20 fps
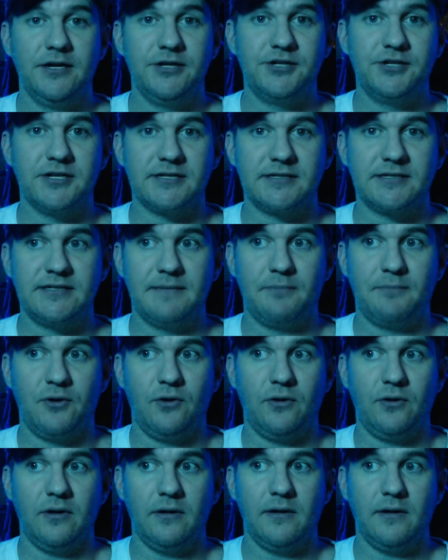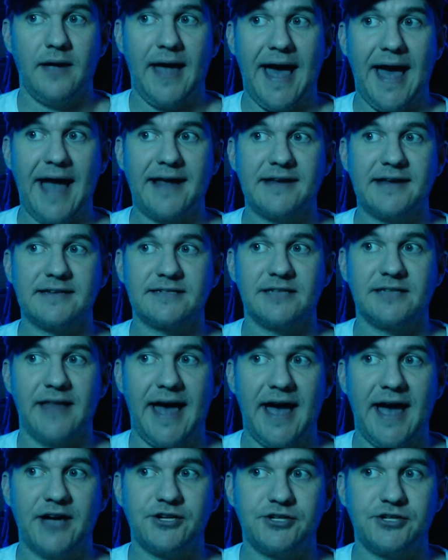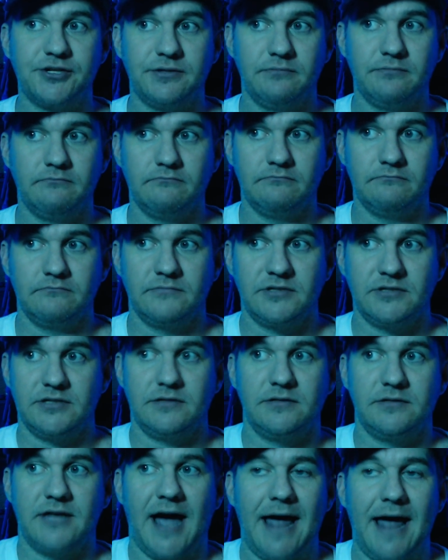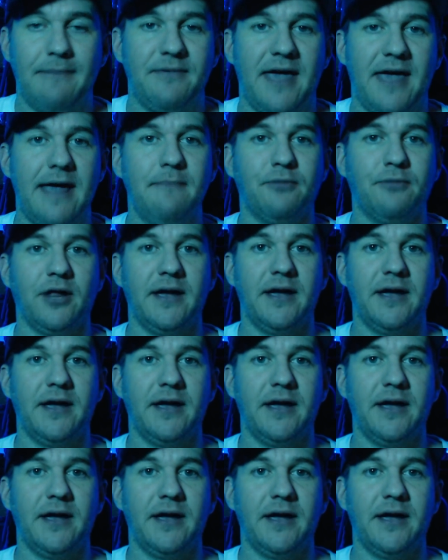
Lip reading: Just simple hack and slash type gameplay.